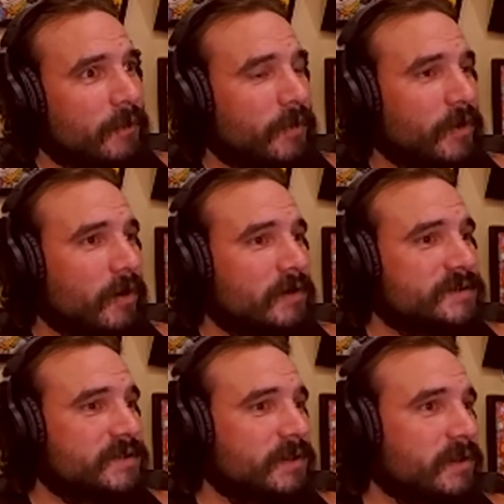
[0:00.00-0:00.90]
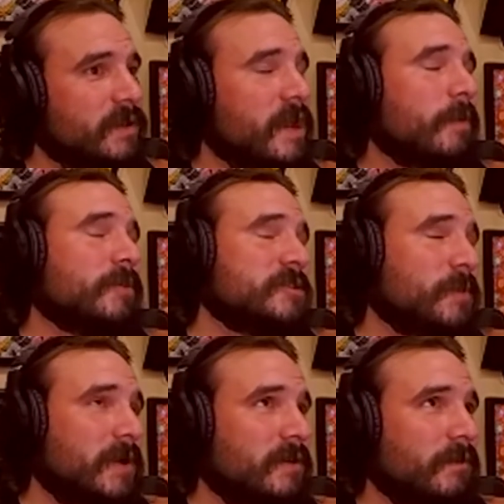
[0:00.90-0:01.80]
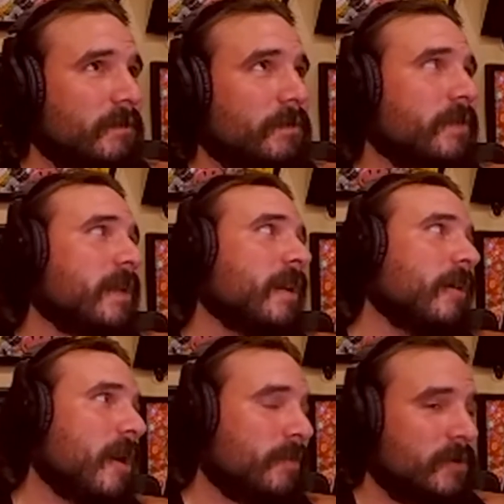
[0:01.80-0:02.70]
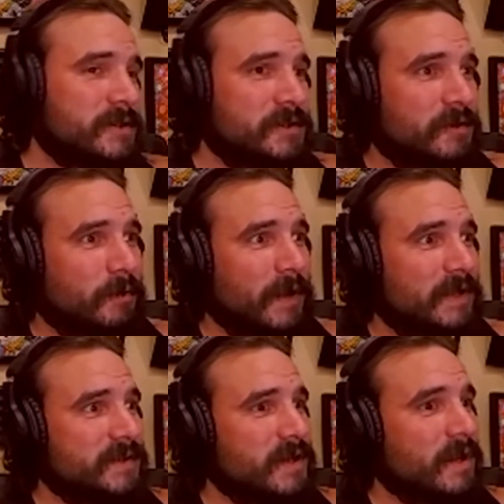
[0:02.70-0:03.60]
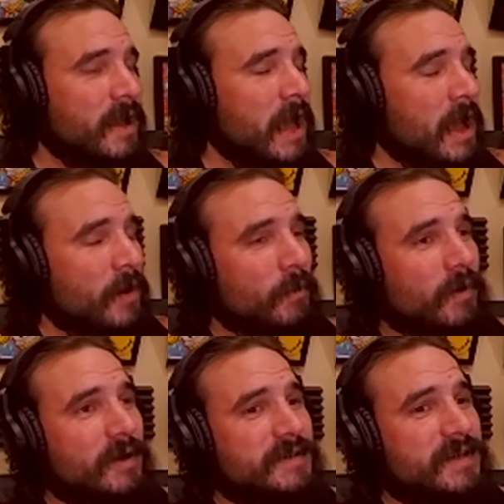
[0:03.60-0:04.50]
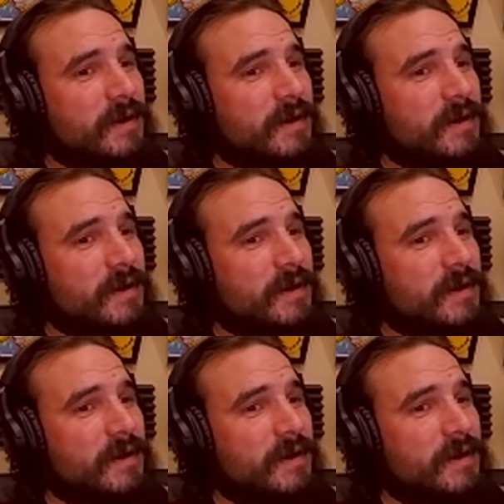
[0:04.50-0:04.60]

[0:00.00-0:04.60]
in regards to their perspective of their operational capacity was